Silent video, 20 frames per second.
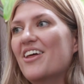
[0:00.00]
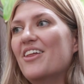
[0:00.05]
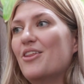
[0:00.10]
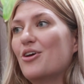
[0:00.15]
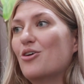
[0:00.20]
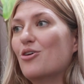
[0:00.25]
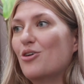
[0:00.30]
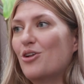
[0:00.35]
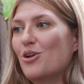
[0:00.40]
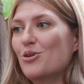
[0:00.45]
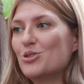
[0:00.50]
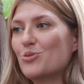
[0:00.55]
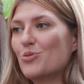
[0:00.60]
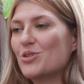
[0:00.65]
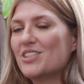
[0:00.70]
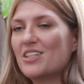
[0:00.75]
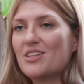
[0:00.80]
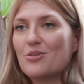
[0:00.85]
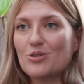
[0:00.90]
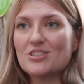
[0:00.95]
the conclusion
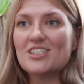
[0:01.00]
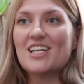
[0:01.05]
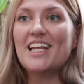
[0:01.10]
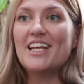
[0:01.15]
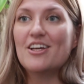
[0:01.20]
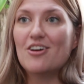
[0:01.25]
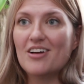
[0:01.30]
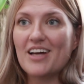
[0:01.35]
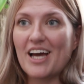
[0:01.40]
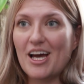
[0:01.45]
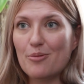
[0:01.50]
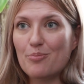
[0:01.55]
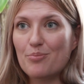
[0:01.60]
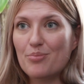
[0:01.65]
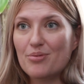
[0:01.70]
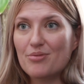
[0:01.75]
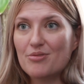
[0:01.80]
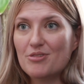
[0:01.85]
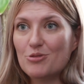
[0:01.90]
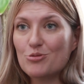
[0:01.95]
was that there was a legal
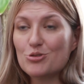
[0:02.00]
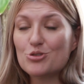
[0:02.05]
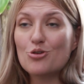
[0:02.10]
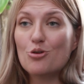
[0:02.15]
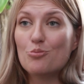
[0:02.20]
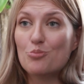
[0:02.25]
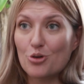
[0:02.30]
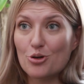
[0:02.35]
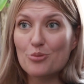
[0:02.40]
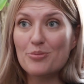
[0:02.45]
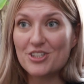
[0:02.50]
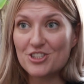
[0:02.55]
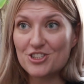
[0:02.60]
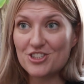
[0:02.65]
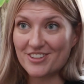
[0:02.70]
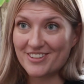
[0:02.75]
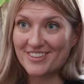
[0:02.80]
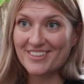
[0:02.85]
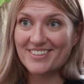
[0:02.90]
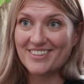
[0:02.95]
gap. There was no
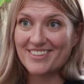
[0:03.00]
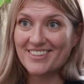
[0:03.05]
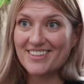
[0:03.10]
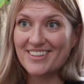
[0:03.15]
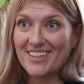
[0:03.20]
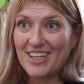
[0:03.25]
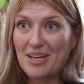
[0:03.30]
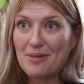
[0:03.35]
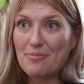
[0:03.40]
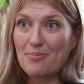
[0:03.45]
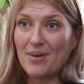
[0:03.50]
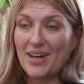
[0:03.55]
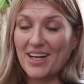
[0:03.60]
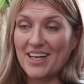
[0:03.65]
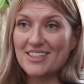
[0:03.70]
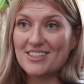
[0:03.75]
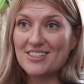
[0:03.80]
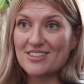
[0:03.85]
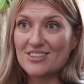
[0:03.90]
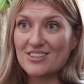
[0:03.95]
prohibition in
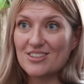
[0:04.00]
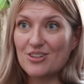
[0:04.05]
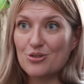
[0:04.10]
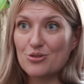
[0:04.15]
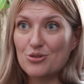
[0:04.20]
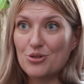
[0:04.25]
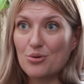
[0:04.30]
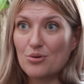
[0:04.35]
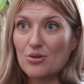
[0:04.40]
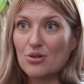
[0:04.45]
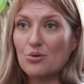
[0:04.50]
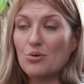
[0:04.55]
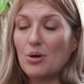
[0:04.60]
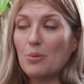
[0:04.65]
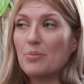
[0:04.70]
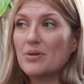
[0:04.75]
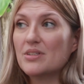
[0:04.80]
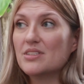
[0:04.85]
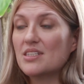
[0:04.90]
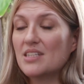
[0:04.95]
place on nuclear
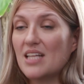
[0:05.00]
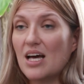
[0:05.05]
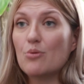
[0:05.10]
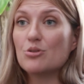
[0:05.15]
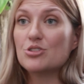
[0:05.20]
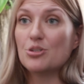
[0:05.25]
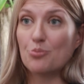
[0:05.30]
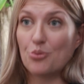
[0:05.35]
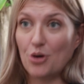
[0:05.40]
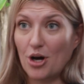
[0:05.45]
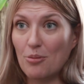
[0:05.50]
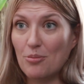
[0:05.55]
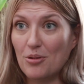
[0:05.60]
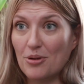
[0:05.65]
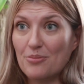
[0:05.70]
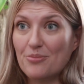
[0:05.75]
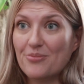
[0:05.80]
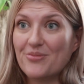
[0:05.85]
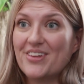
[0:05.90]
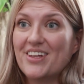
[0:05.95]
weapons, and that was a
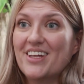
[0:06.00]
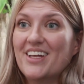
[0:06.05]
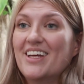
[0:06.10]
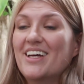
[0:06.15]
problem.